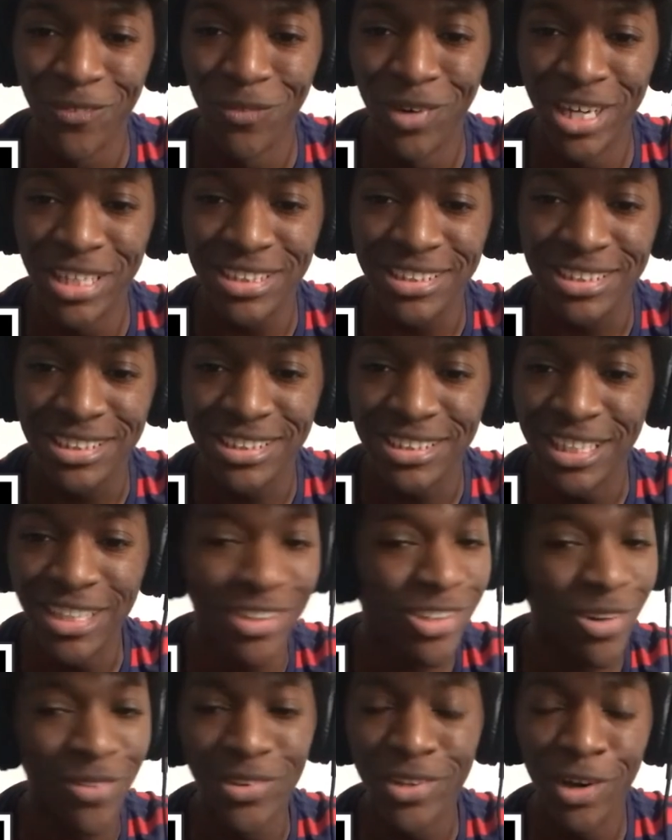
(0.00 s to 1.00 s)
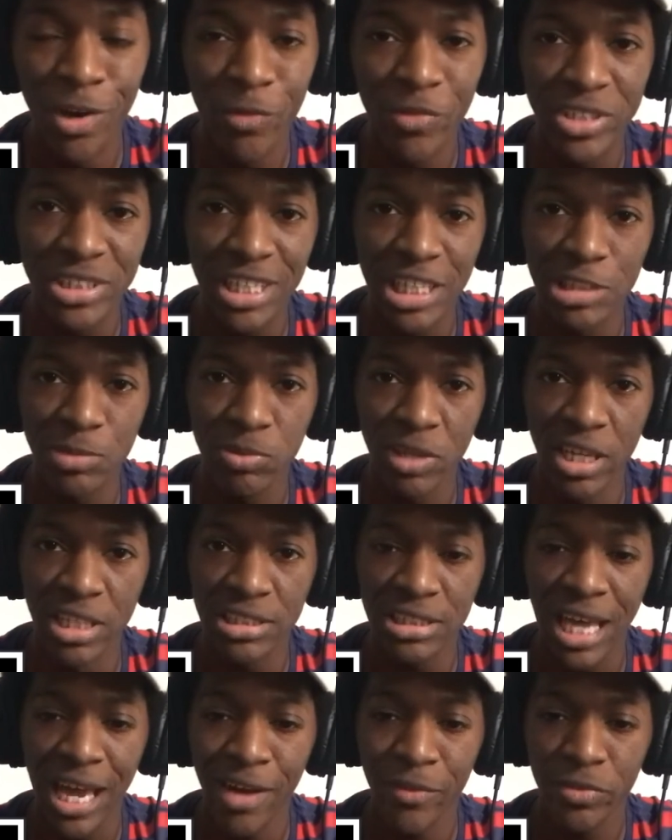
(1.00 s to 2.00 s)
but still don't know if it takes
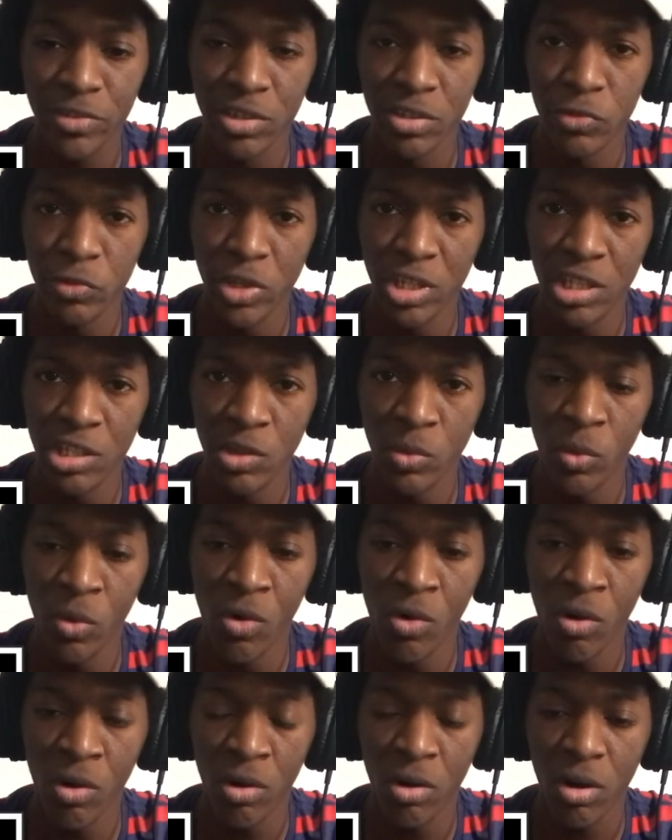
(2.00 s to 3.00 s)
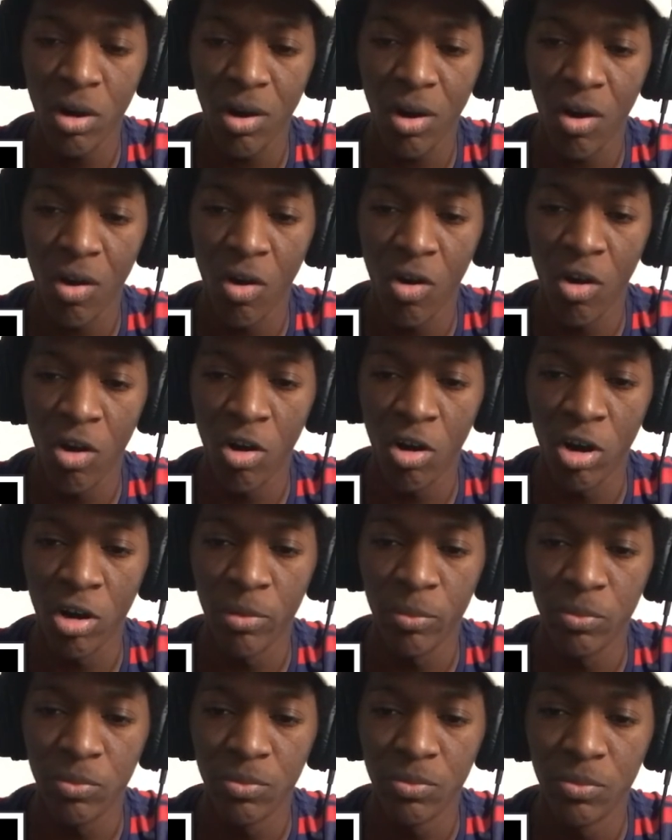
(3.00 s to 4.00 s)
place after Infinity War
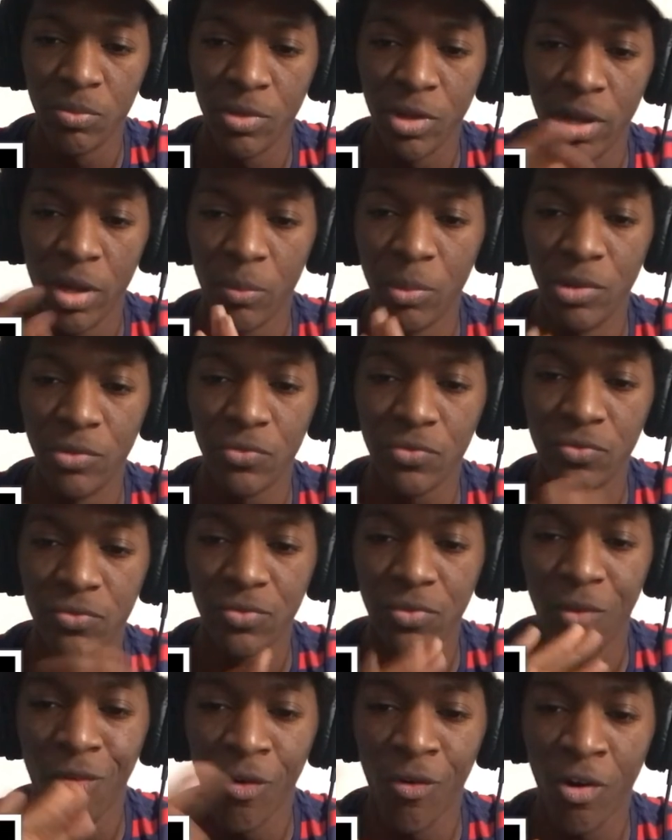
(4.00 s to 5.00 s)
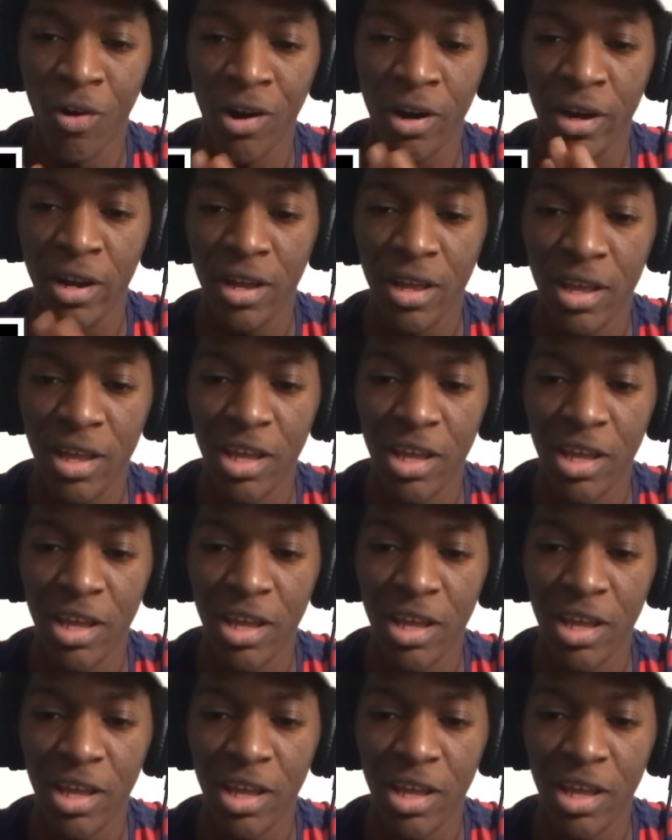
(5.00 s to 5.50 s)
or before.